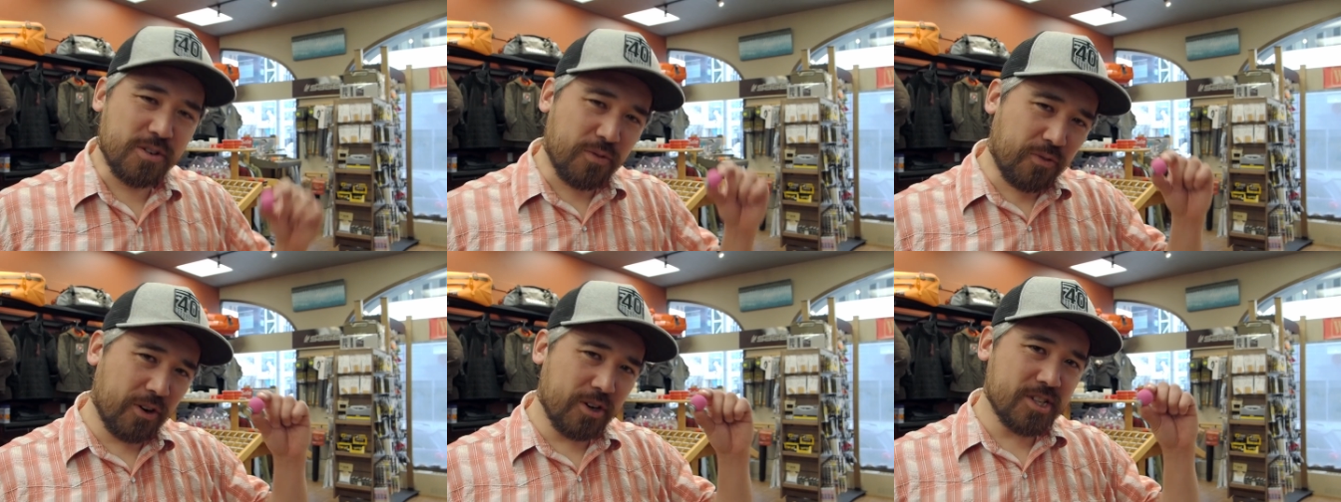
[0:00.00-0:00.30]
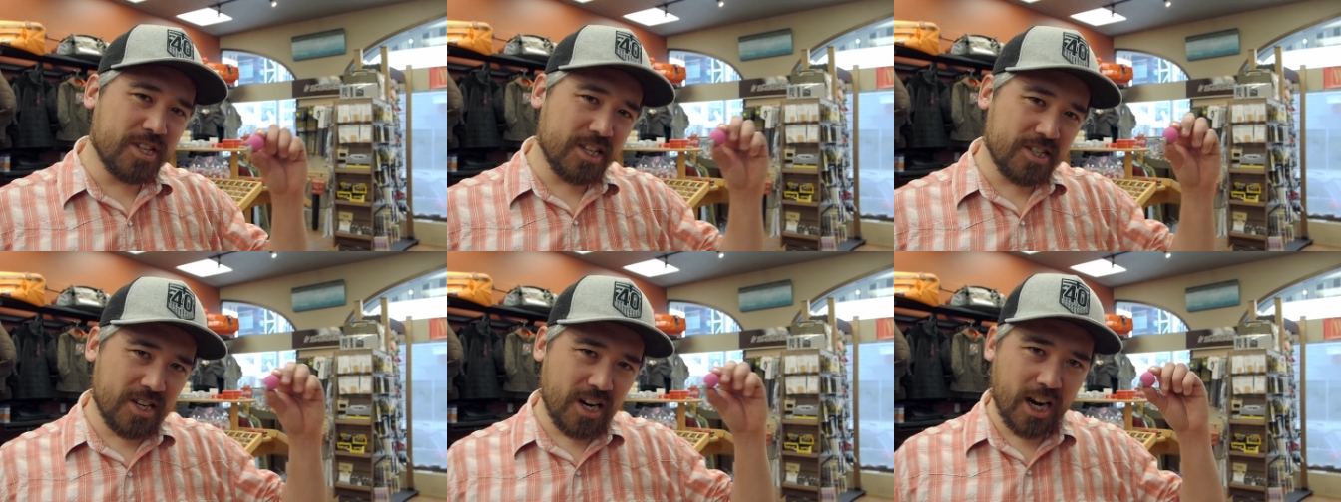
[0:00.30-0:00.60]
first,
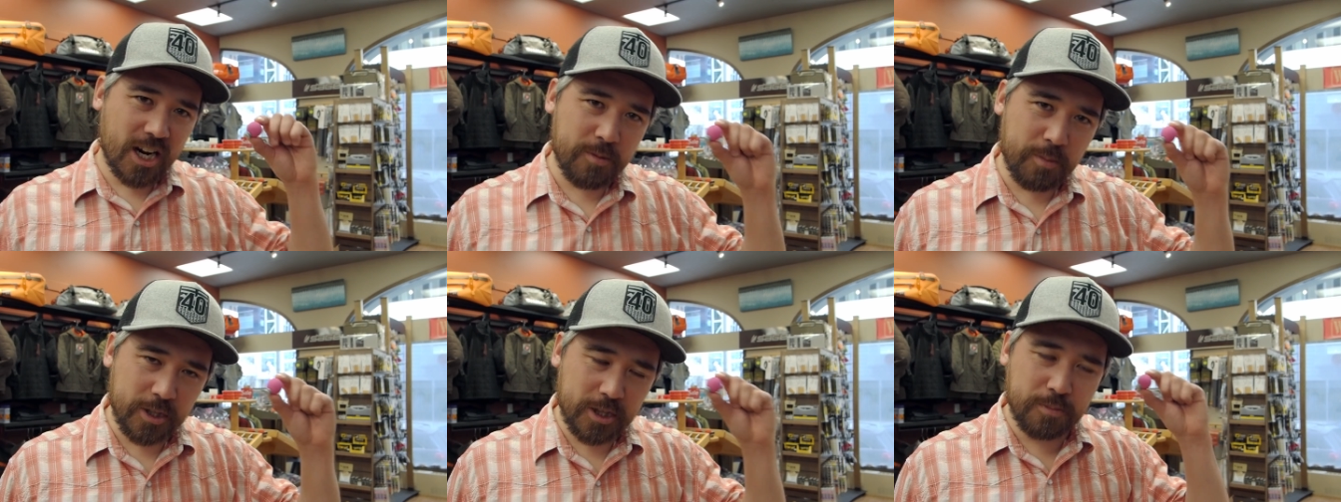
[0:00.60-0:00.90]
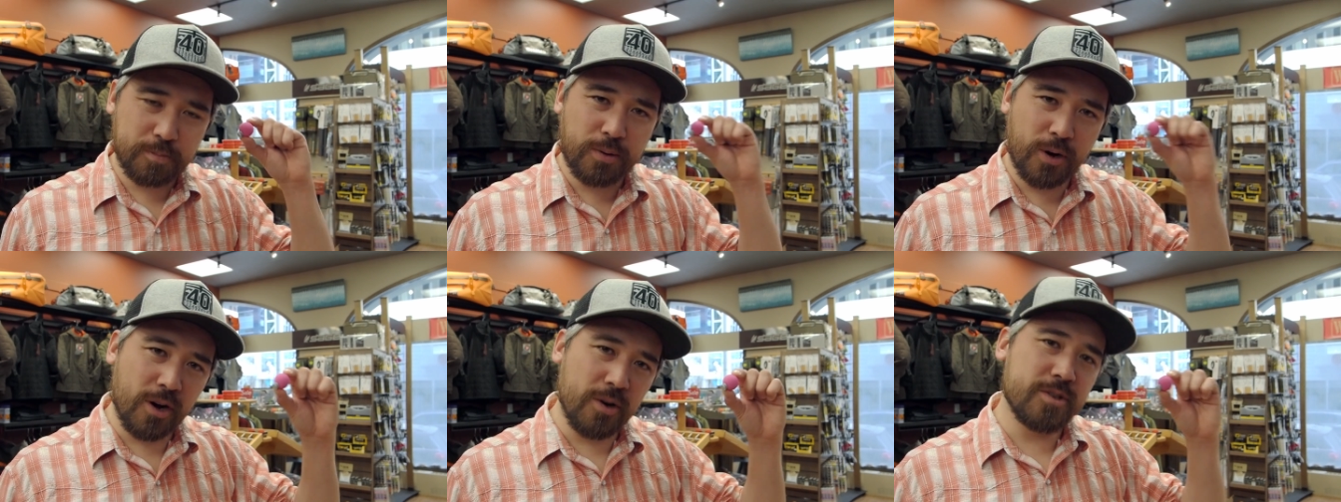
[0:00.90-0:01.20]
let's talk about the
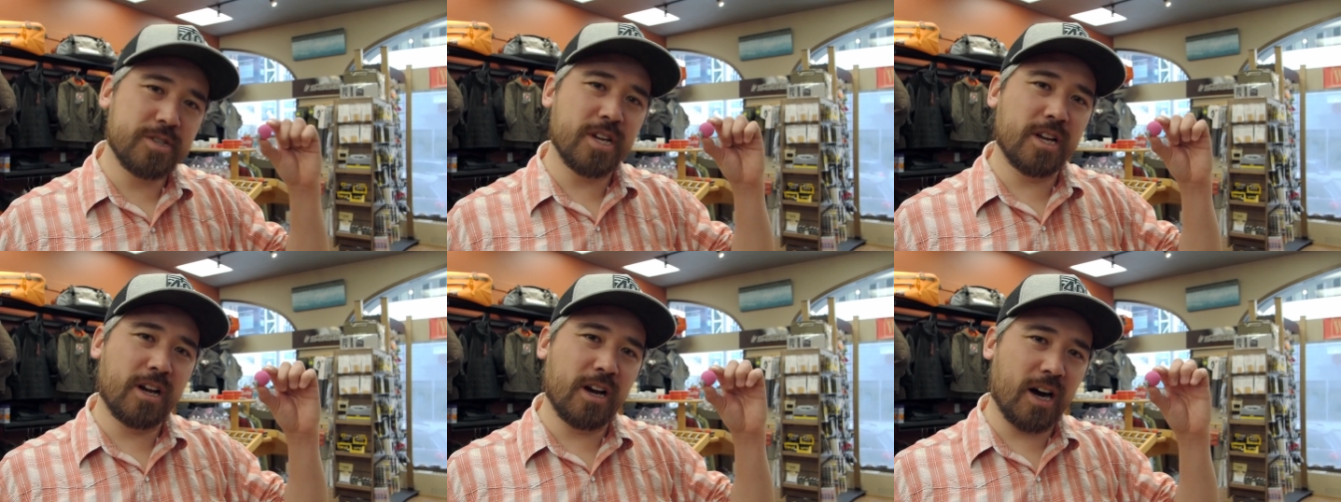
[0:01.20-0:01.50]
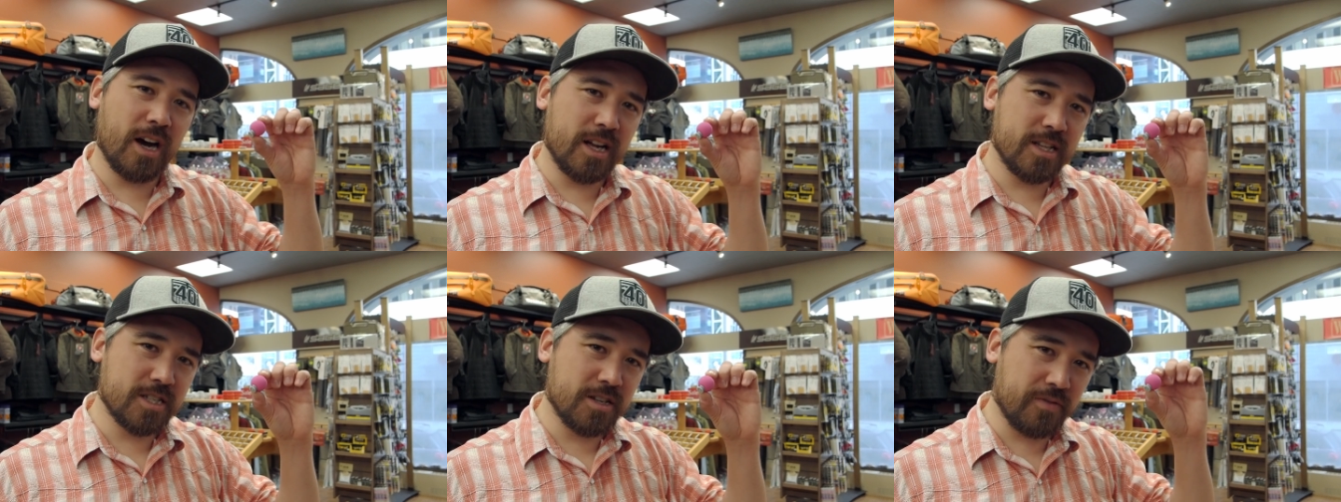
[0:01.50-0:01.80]
pros and
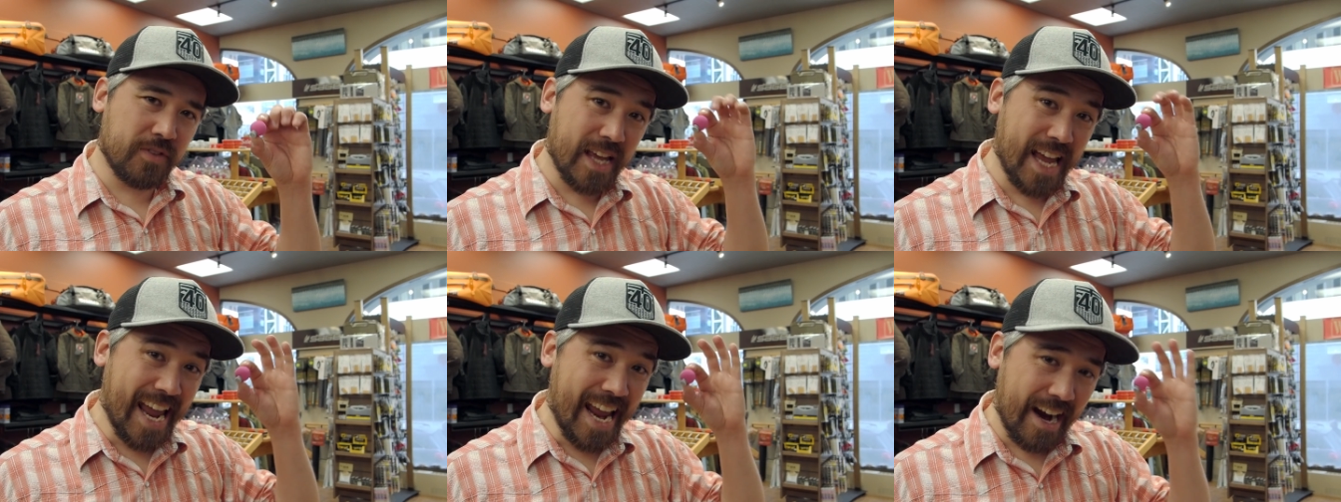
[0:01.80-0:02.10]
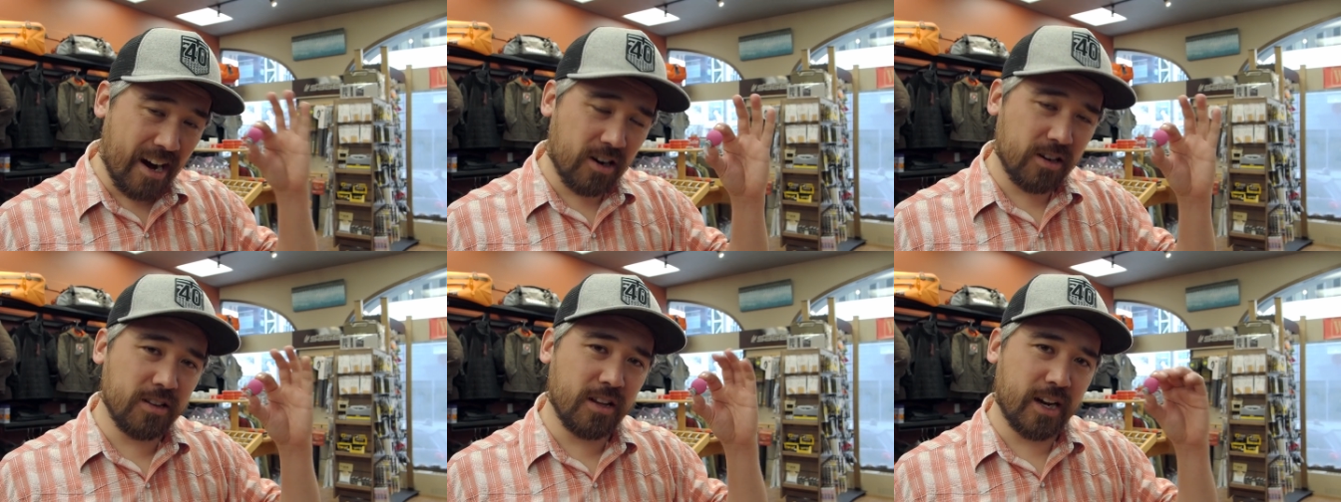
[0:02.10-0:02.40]
cons of the
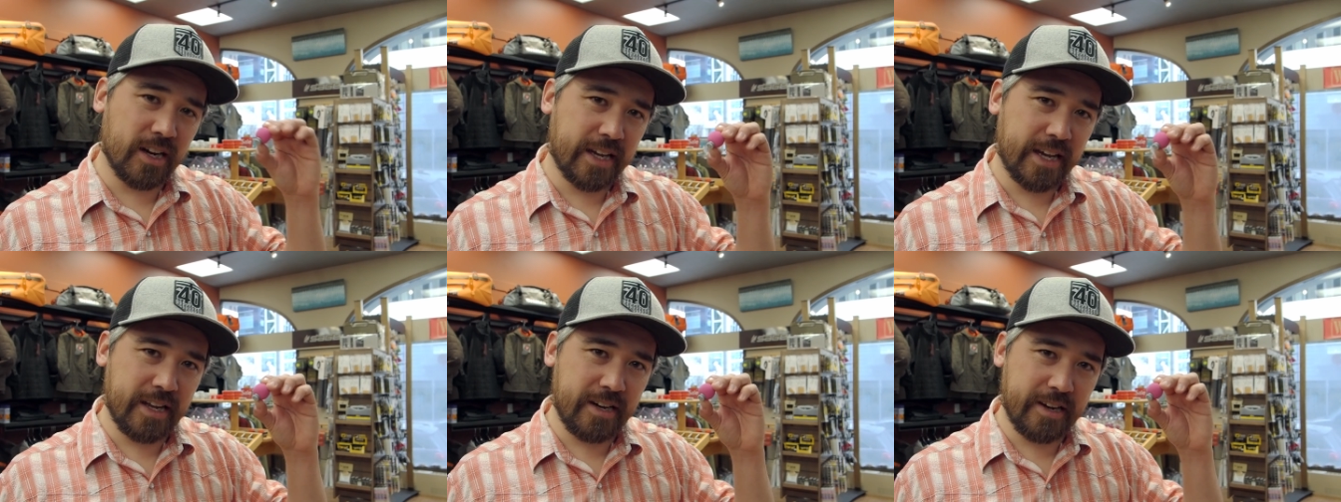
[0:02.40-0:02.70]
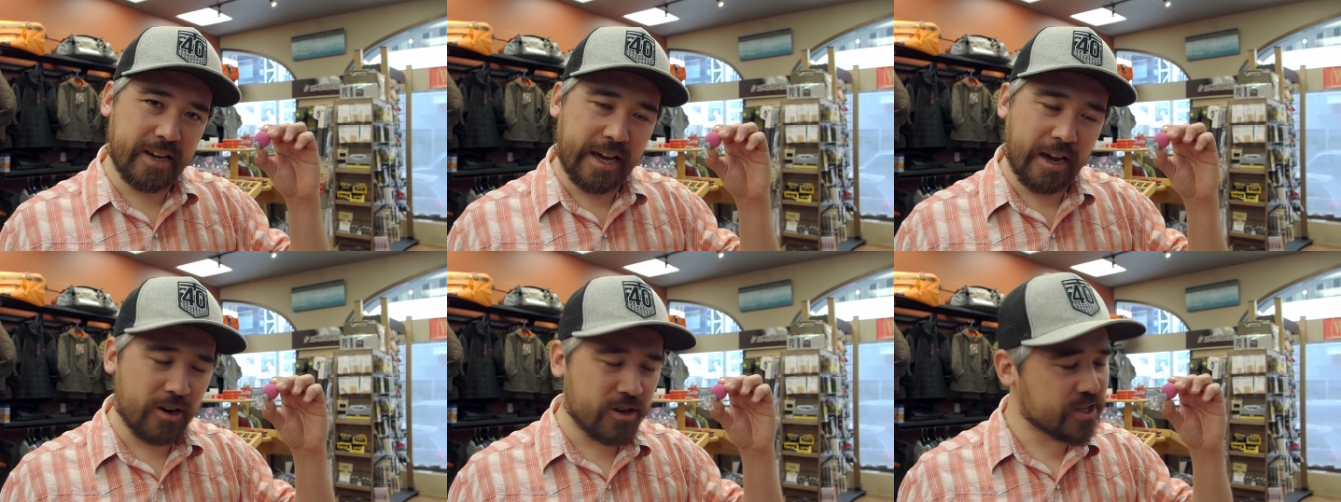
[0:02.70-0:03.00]
Airlock
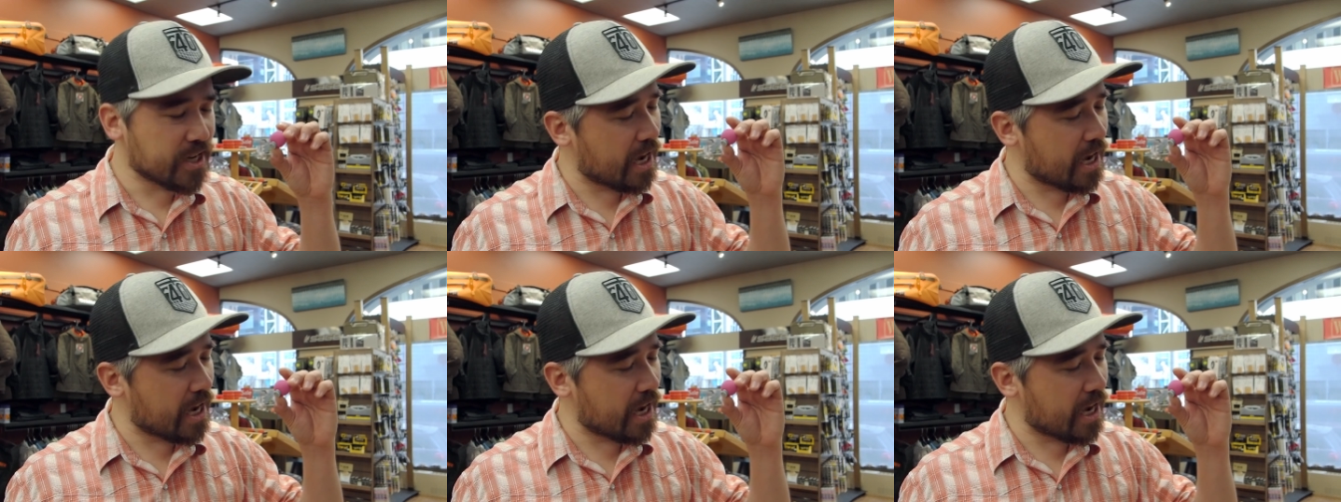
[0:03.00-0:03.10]
indicators.